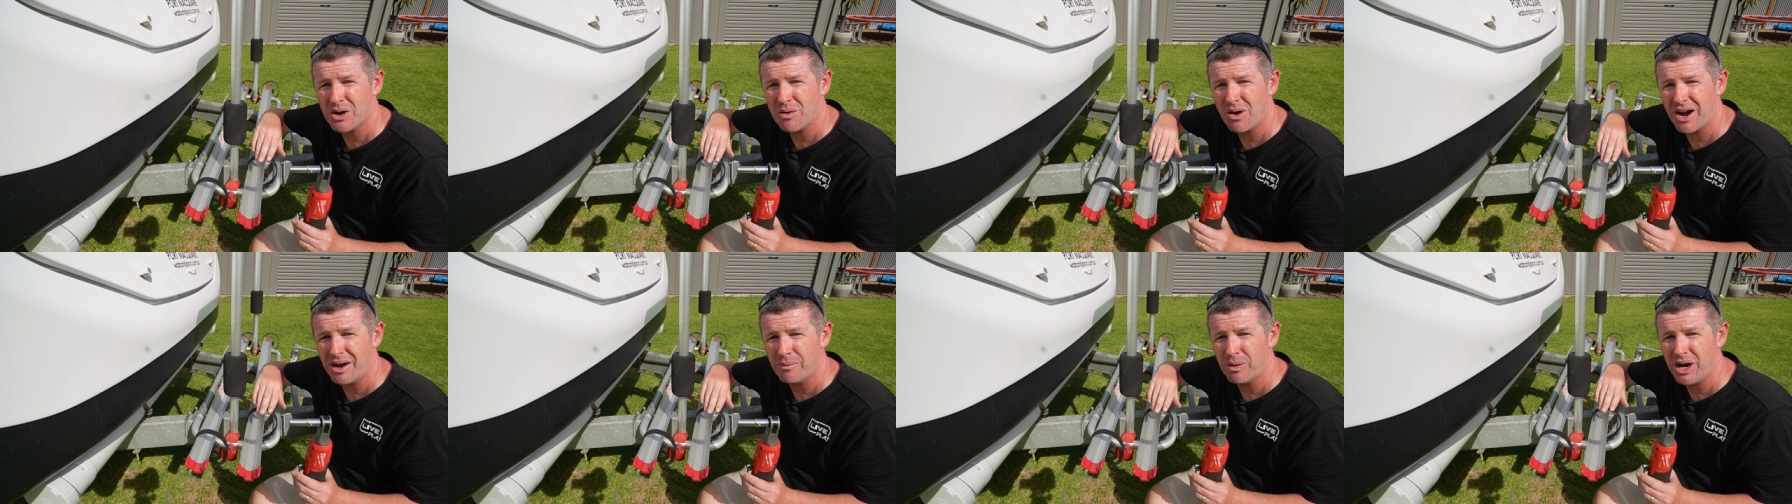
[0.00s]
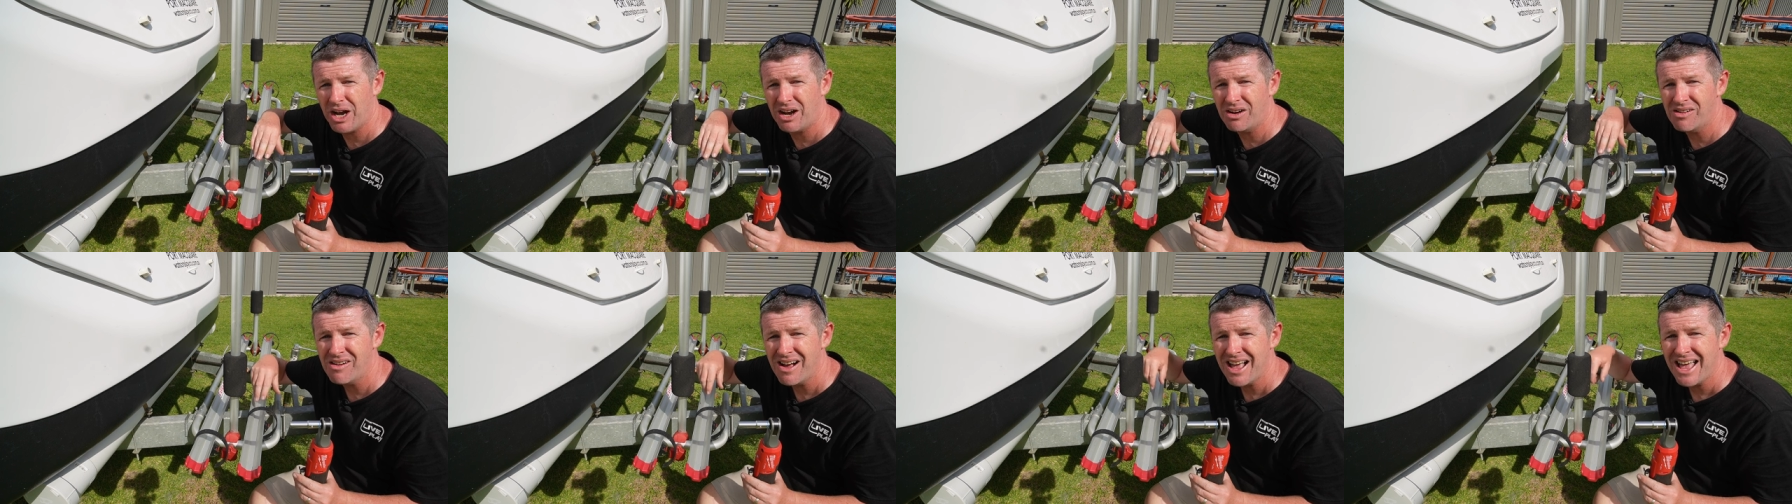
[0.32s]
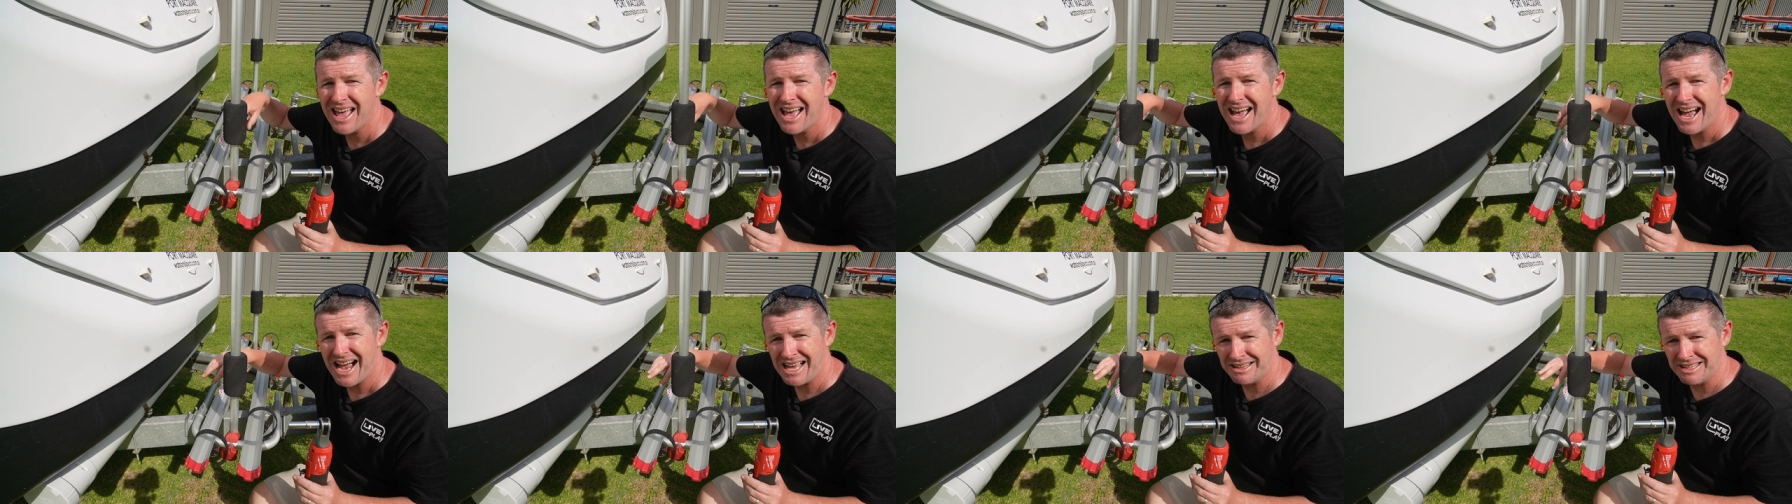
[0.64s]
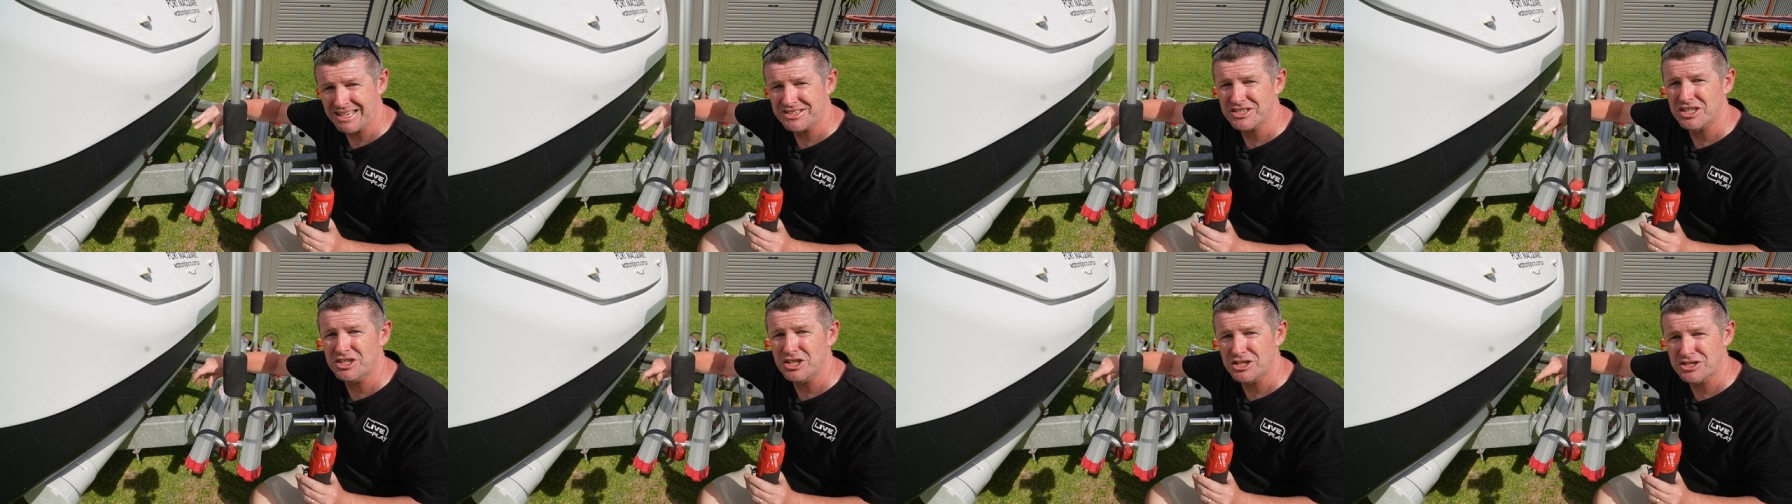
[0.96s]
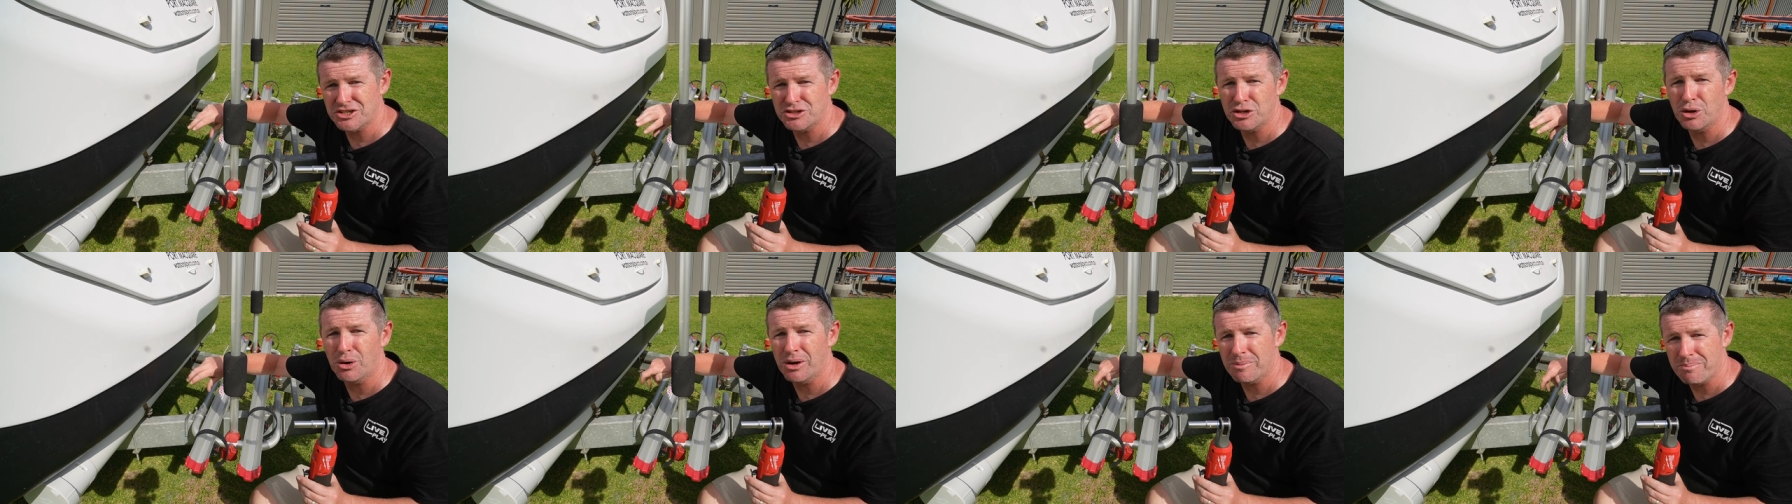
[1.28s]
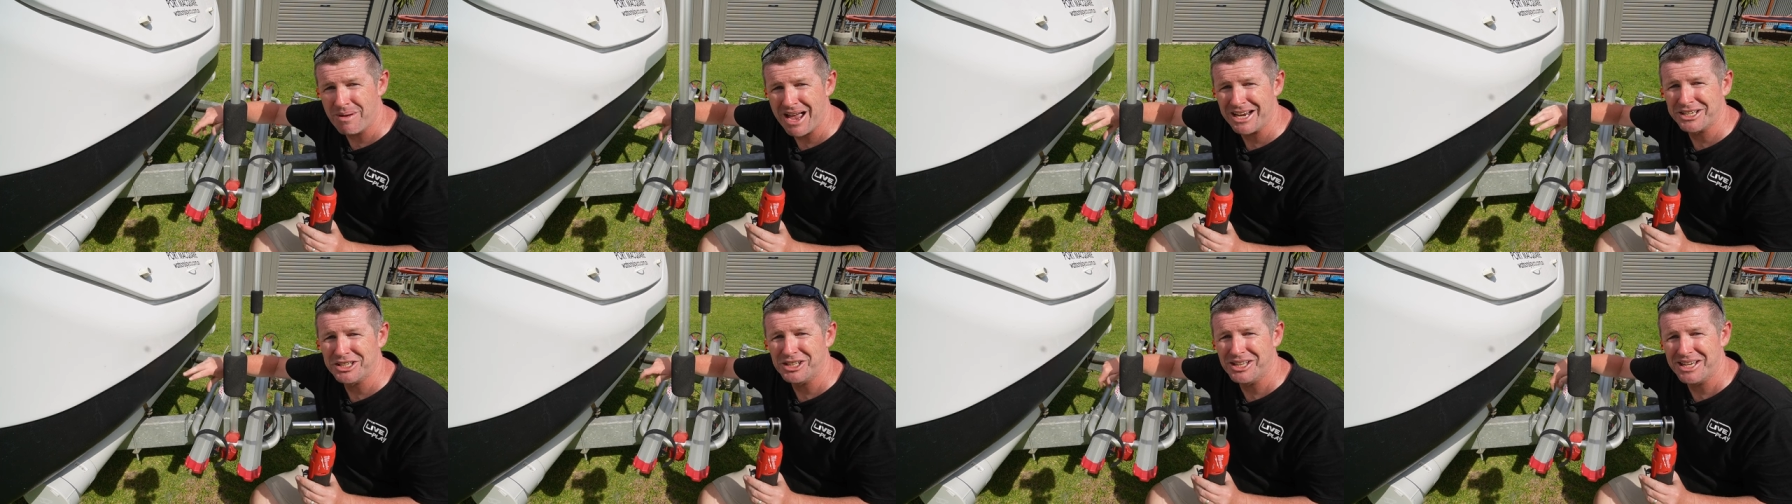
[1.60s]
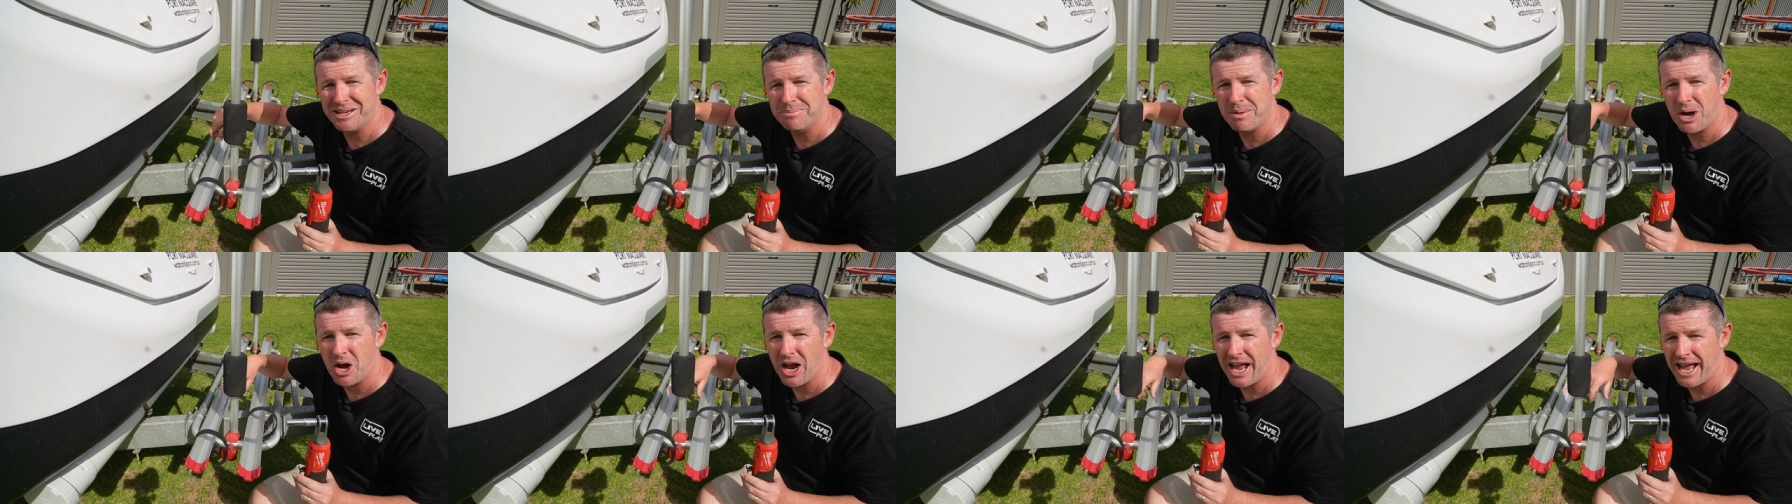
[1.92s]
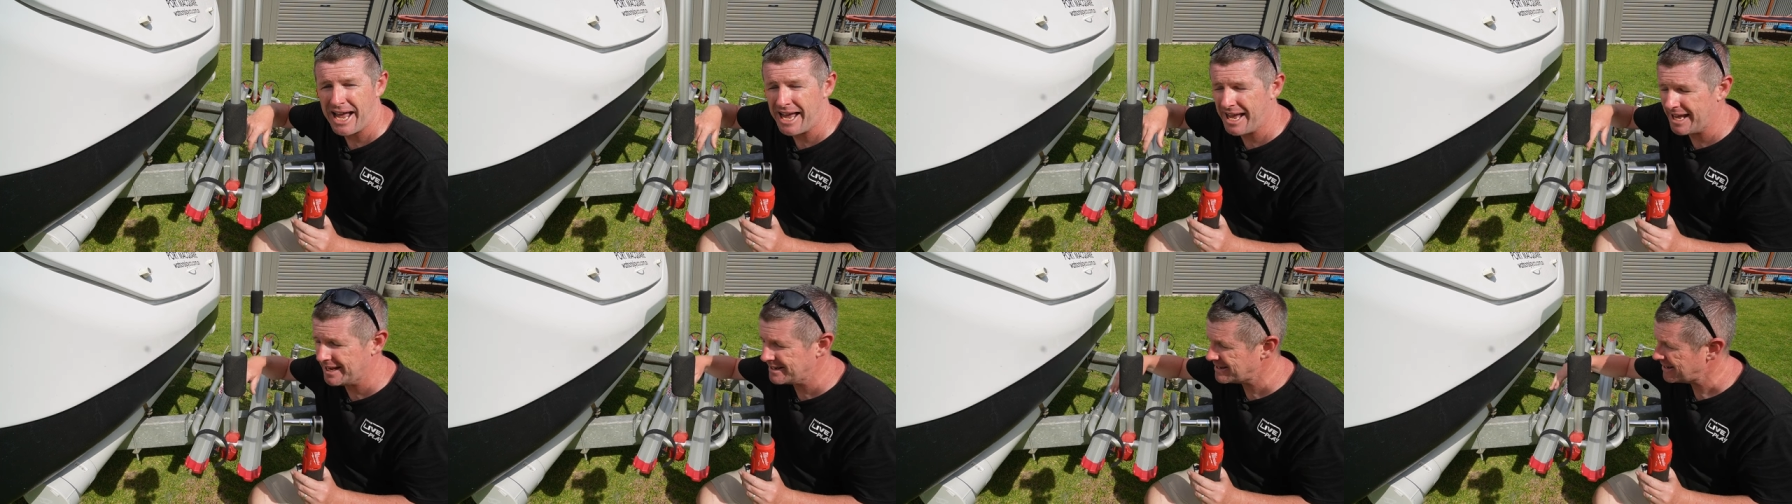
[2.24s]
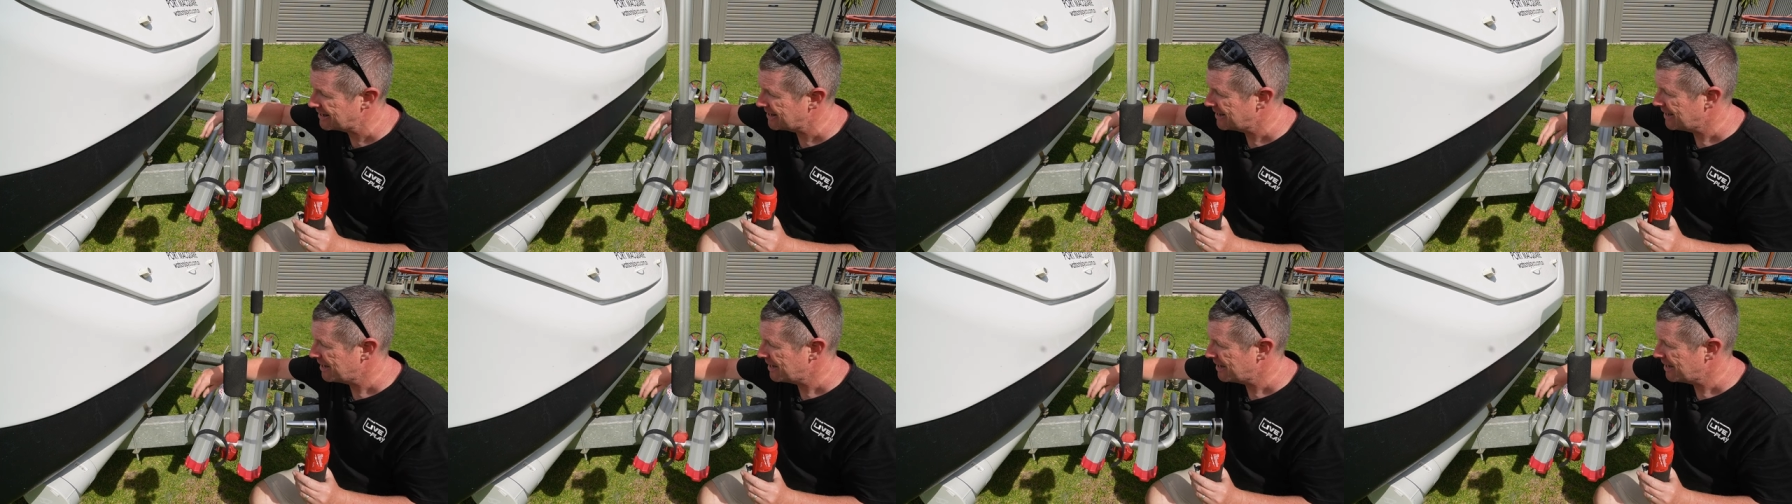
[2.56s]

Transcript: quite well, unless you just do it manually by hand.